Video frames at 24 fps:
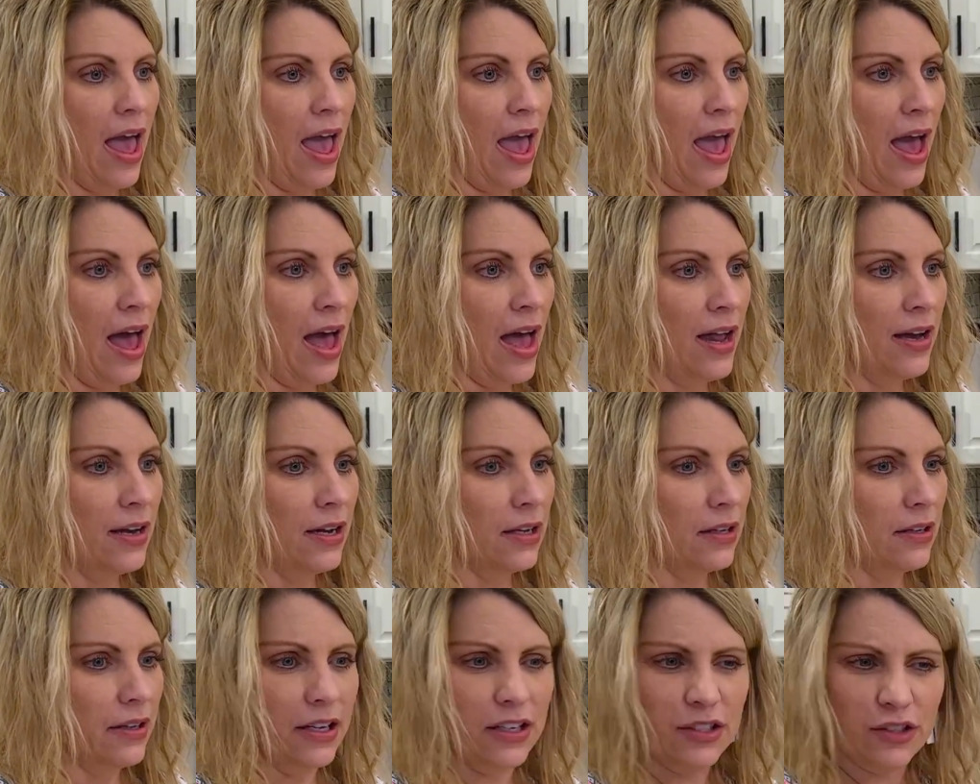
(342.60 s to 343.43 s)
And
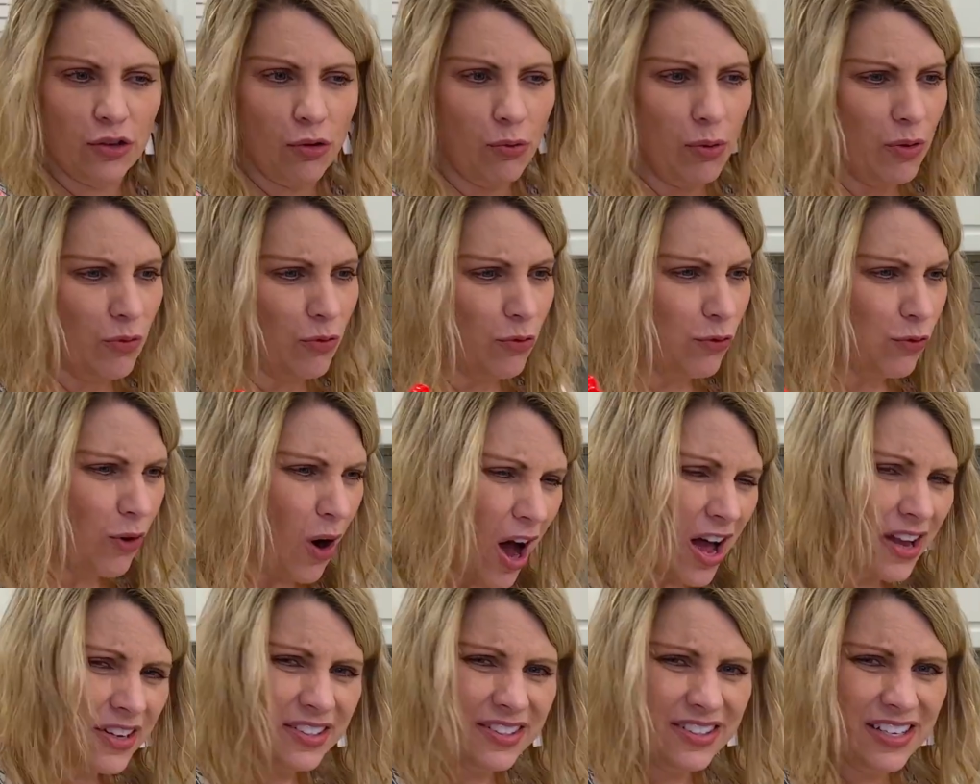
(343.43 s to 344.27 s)
like, so when
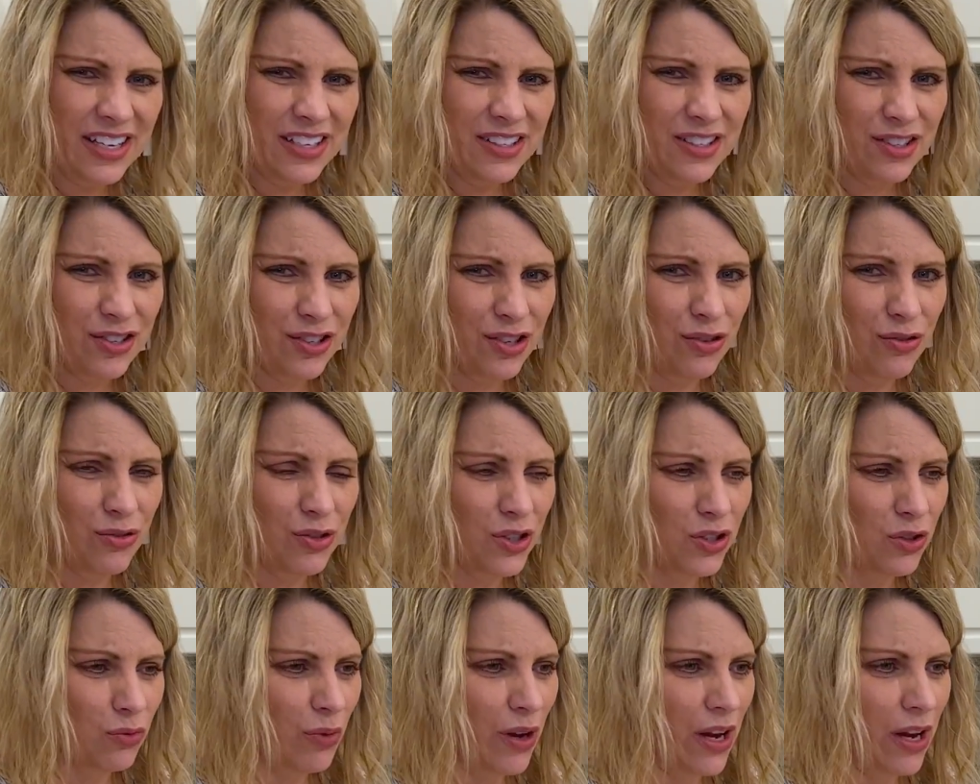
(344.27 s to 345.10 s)
frosting's too
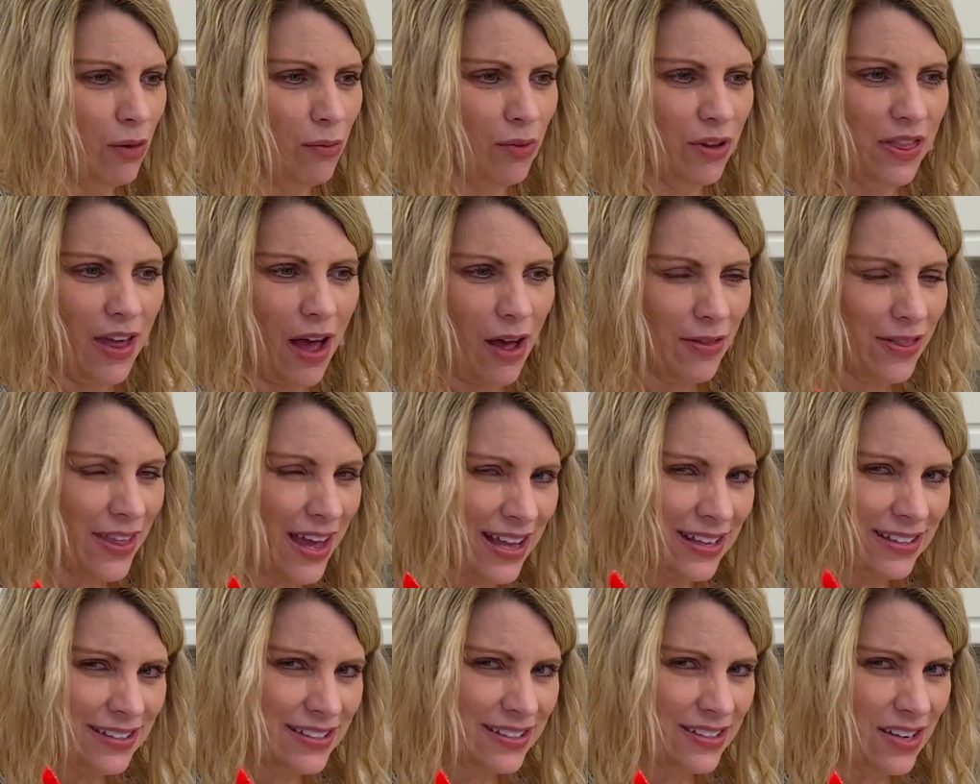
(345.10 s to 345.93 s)
sweet without
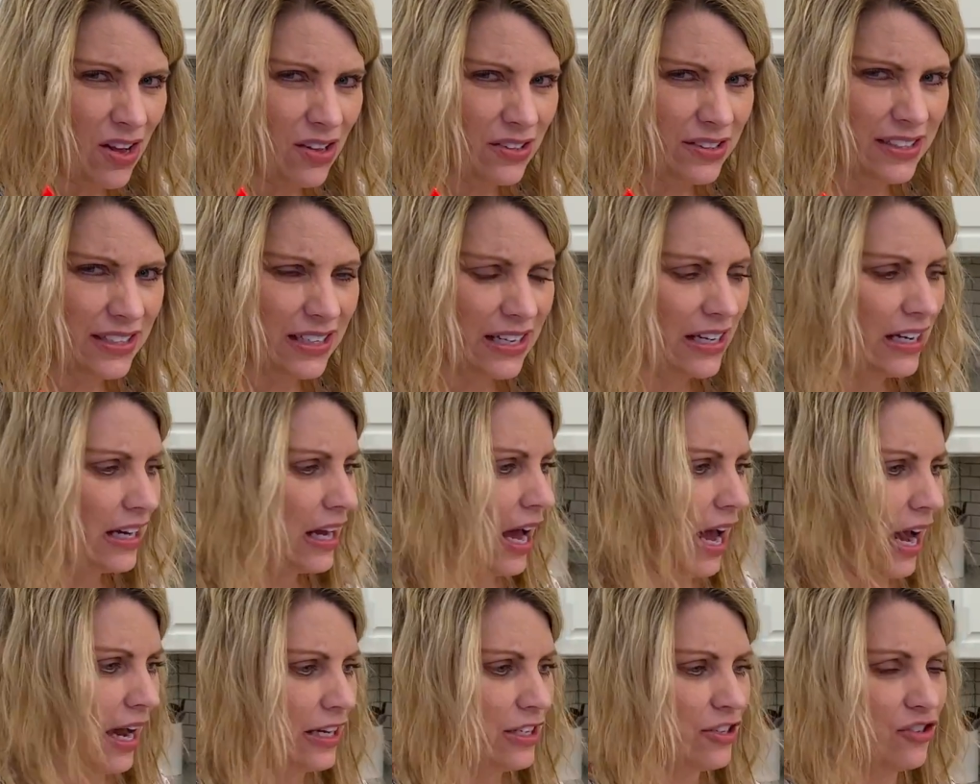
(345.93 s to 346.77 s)
that
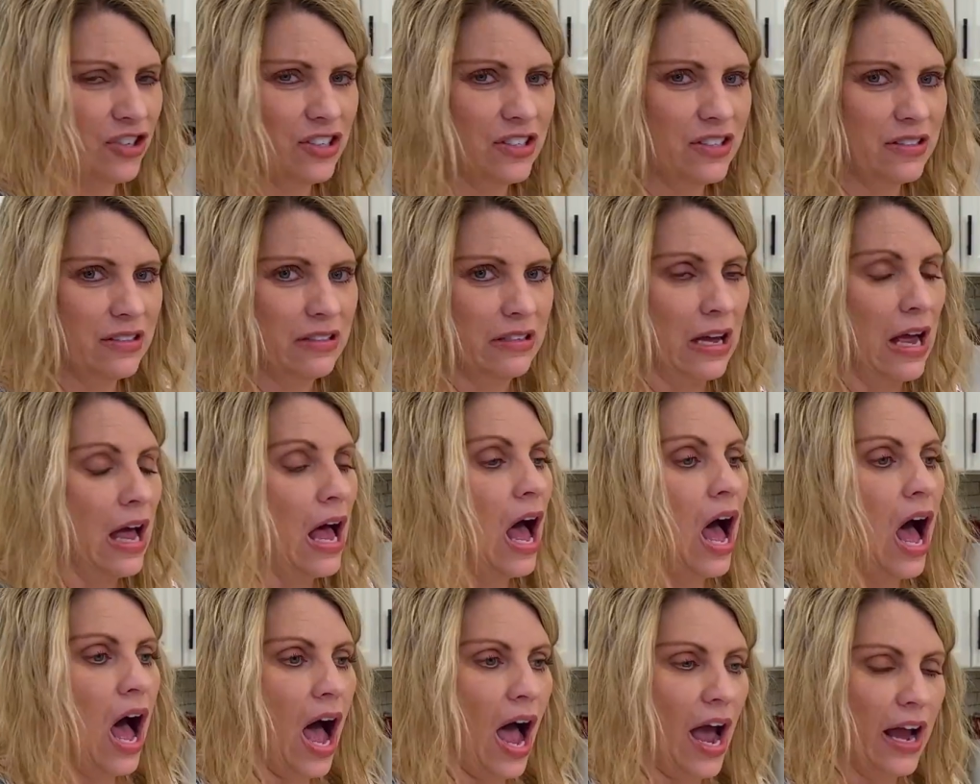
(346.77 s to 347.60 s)
salty,
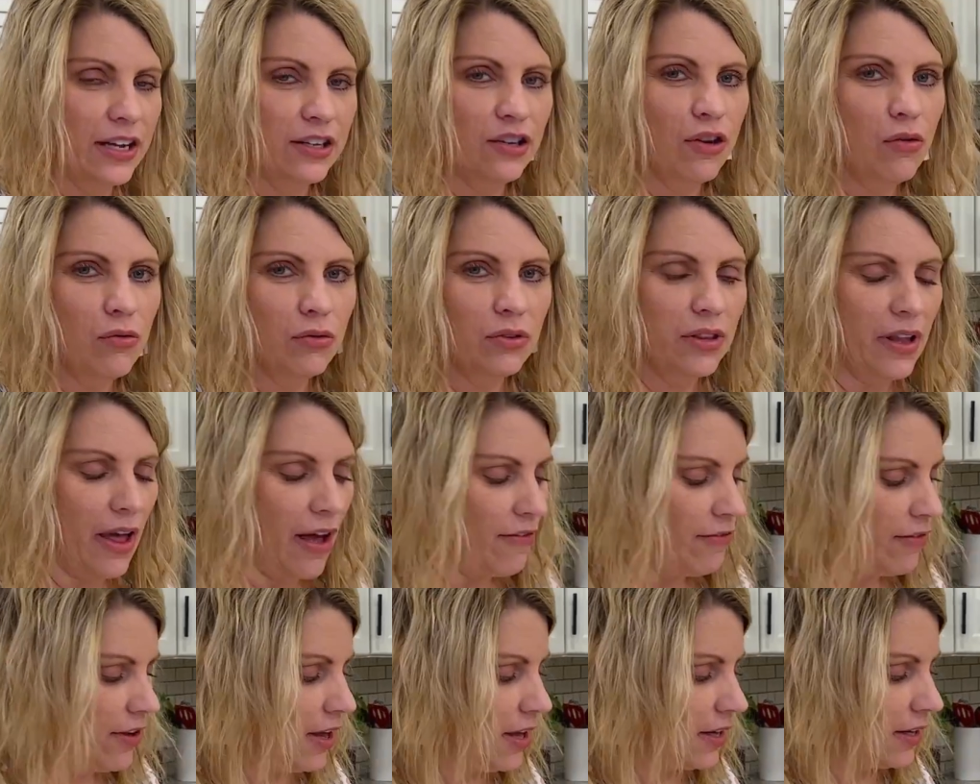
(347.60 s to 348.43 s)
I don't
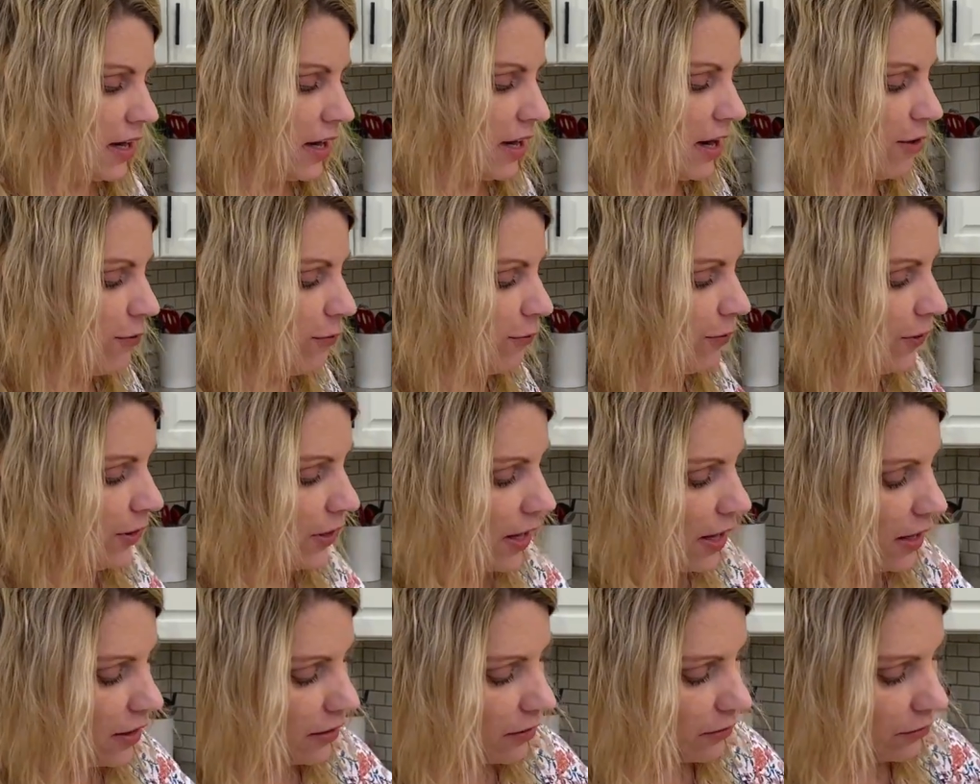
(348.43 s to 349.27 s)
love it. And I feel
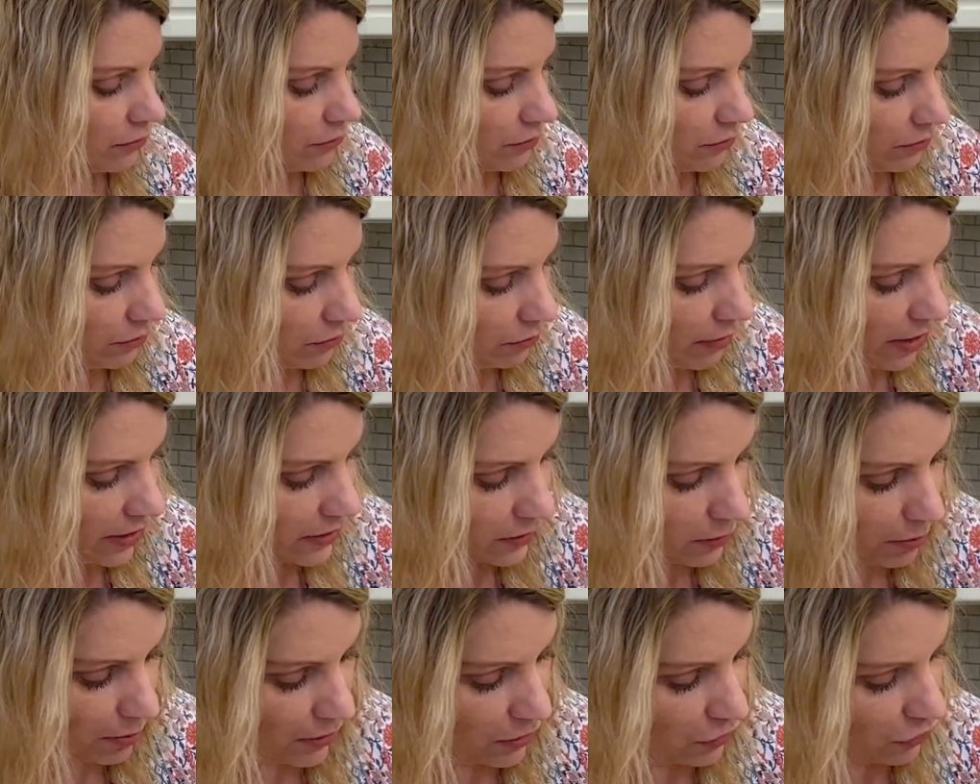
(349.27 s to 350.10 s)
like
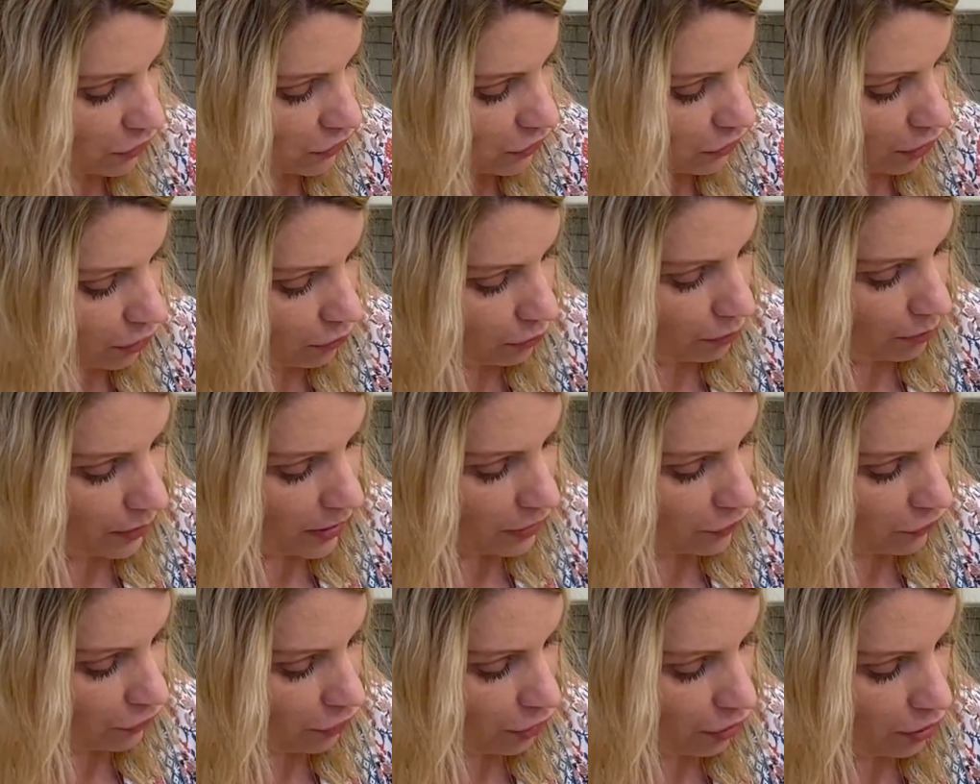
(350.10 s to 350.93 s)
recipes just are
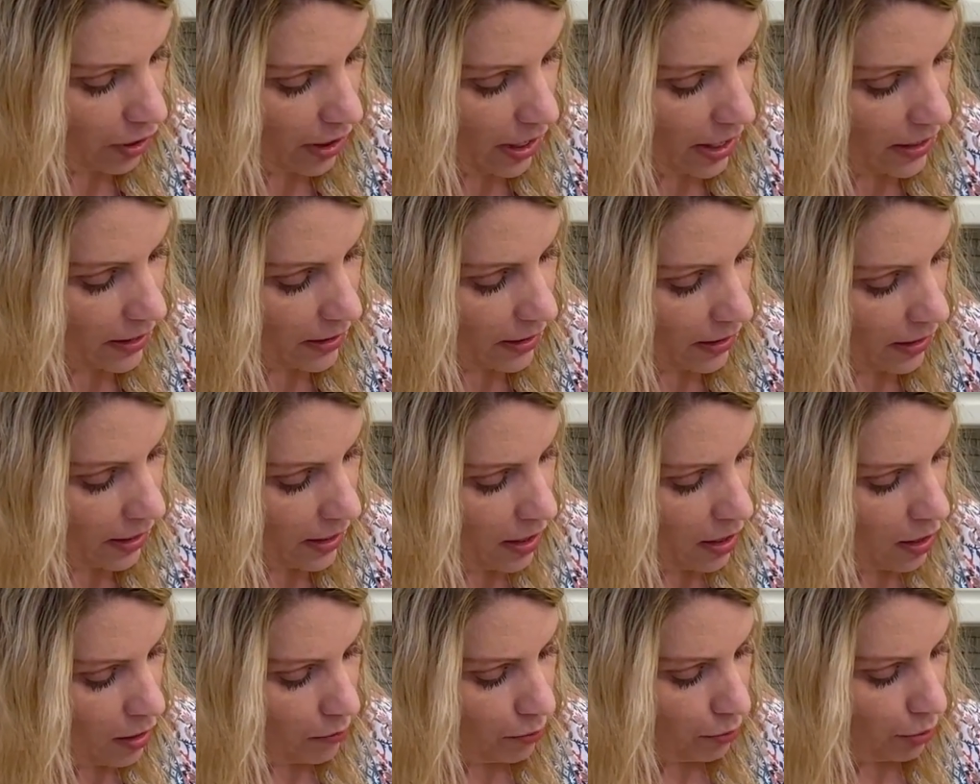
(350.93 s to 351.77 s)
richer and
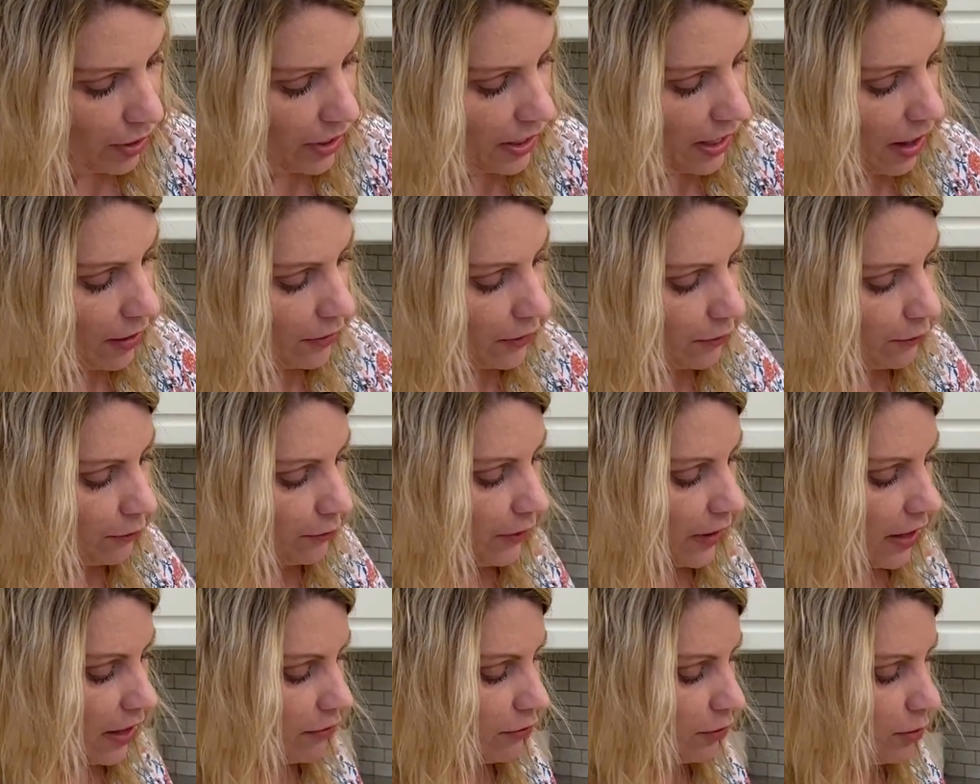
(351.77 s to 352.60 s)
bring out the
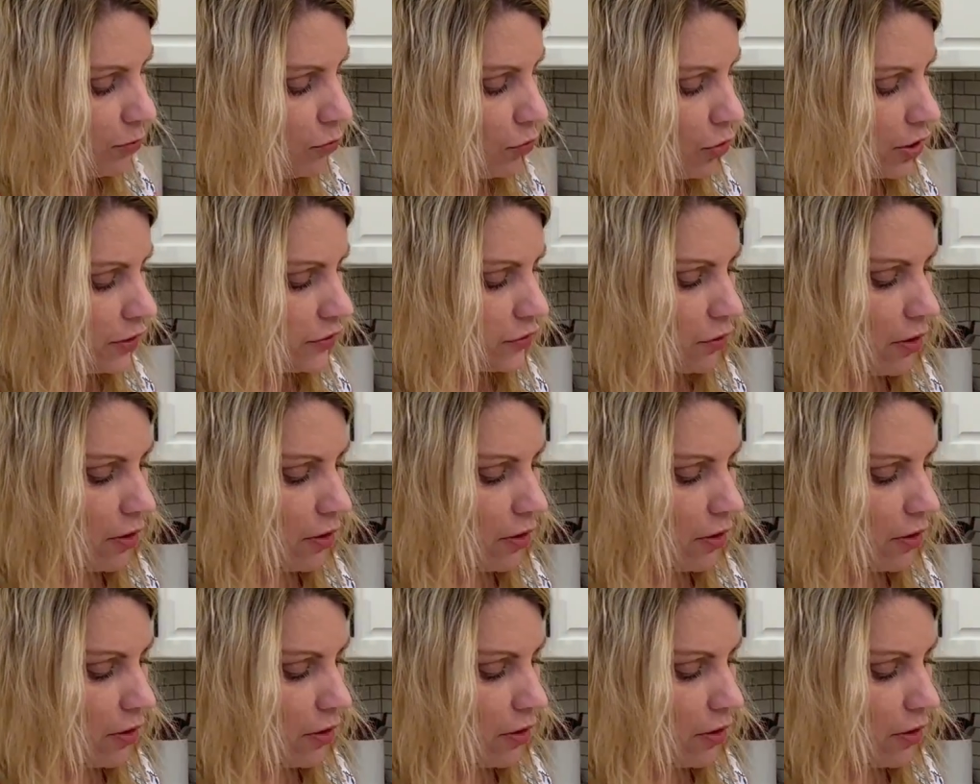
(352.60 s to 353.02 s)
flavor more.